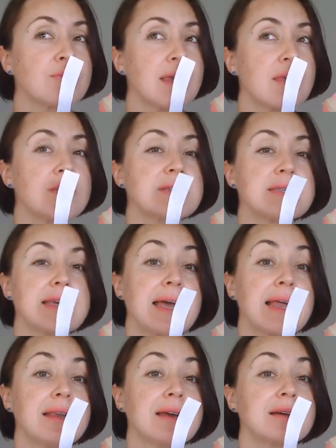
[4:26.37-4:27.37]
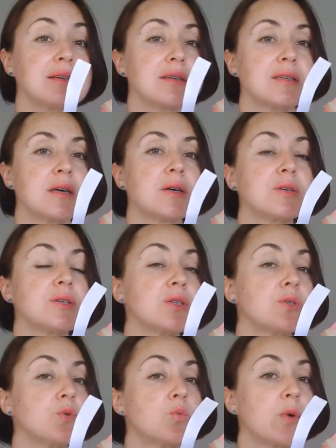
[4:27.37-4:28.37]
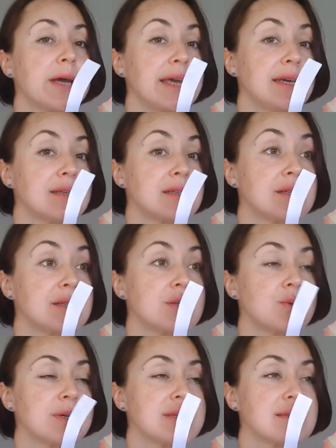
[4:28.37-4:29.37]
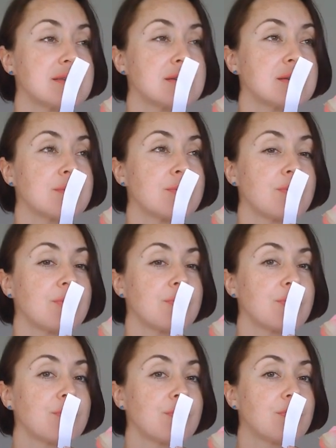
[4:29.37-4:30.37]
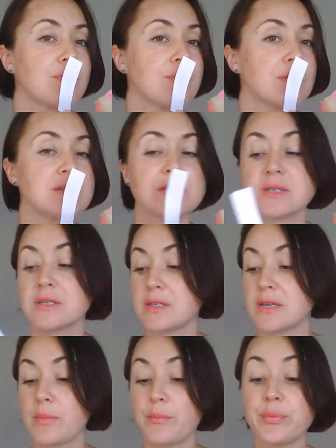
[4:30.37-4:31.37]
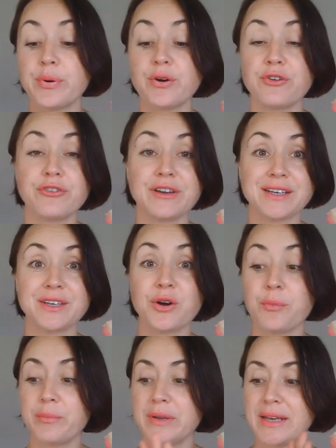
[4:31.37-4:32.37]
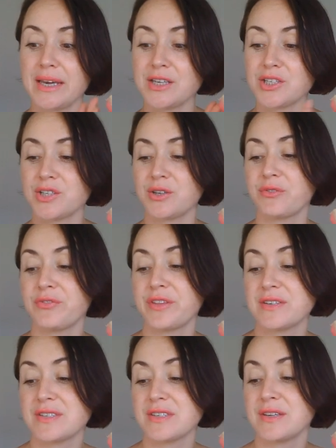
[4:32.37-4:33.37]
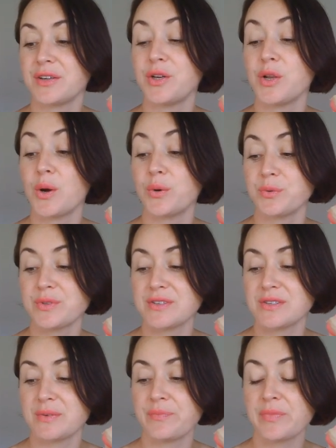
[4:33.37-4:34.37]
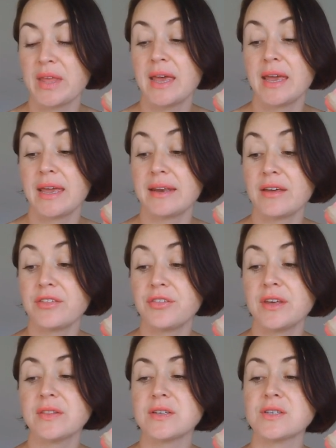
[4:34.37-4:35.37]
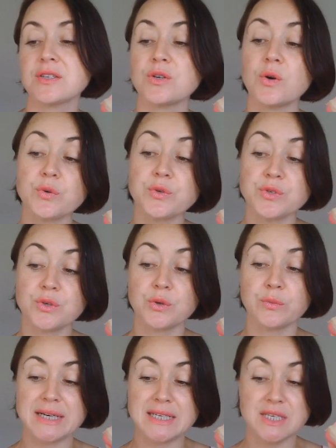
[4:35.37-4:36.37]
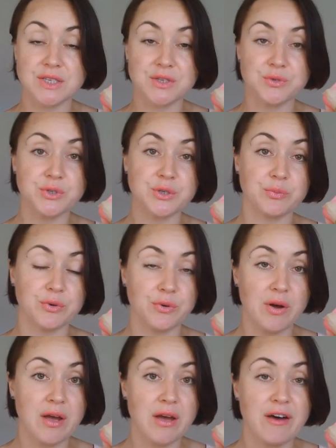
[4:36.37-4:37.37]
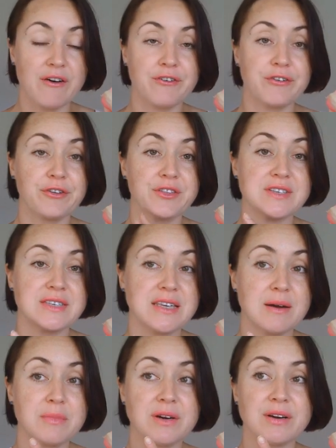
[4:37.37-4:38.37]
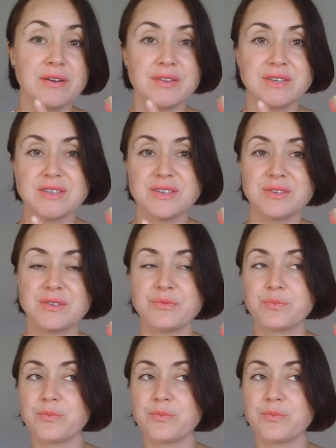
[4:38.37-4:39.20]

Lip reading: and this elegant suede twist. This is a perfect combination of these notes. And I think this is also quite suitable for the summer, this